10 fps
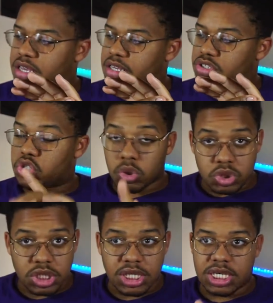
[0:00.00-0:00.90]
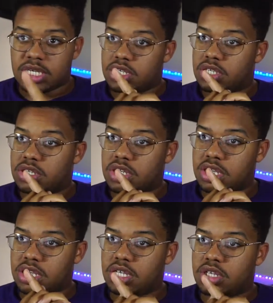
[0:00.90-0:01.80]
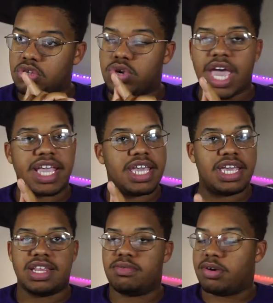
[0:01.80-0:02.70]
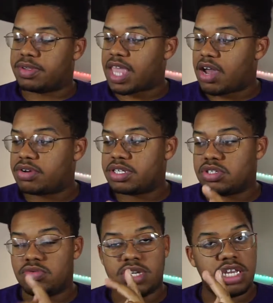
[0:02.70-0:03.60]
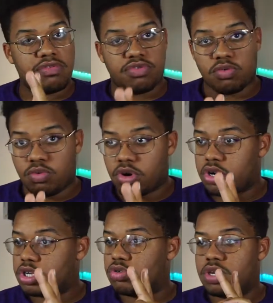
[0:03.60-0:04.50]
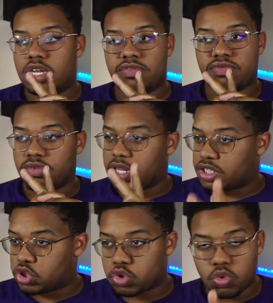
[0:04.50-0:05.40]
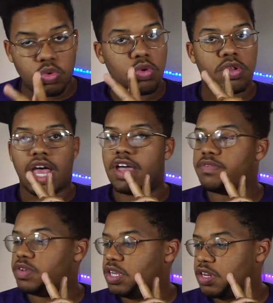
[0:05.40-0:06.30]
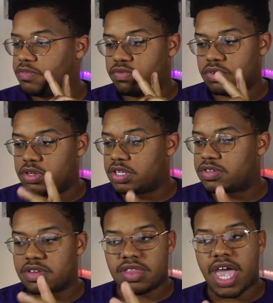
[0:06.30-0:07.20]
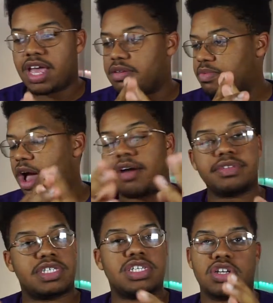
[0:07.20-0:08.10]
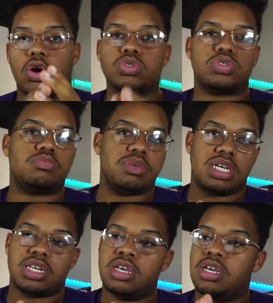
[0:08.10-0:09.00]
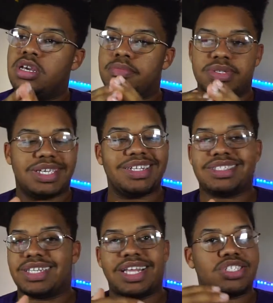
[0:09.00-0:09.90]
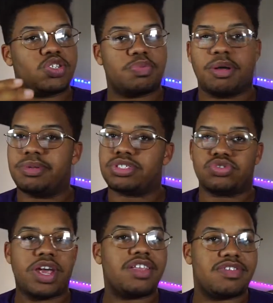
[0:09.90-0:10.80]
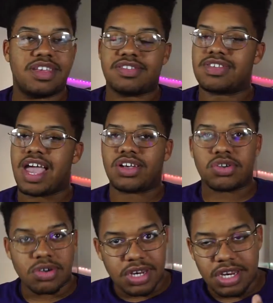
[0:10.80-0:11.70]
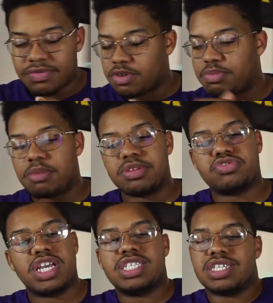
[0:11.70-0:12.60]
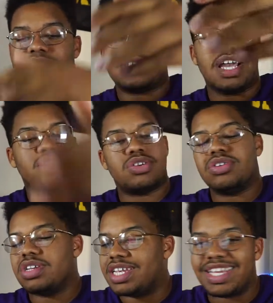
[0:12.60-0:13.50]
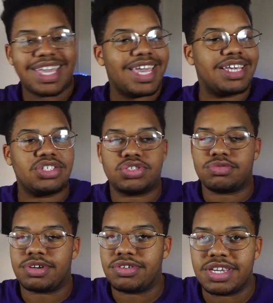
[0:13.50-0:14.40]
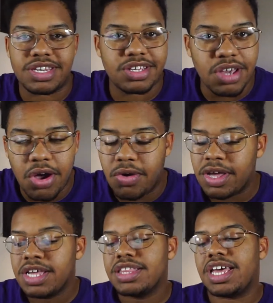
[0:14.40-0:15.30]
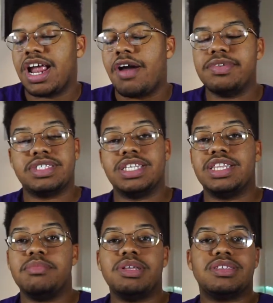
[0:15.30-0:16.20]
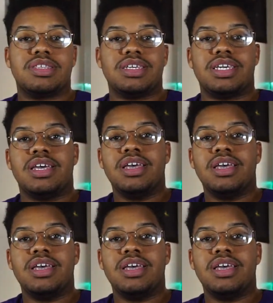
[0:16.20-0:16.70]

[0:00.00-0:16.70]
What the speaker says: socially, you can't get anywhere without it. You need it for work, you need it for like school life, you need it for this and that. It obviously could also mean potentially that your public transit is not good. And if your public transit is not good and it can't get you to where you need to go, that obviously limits the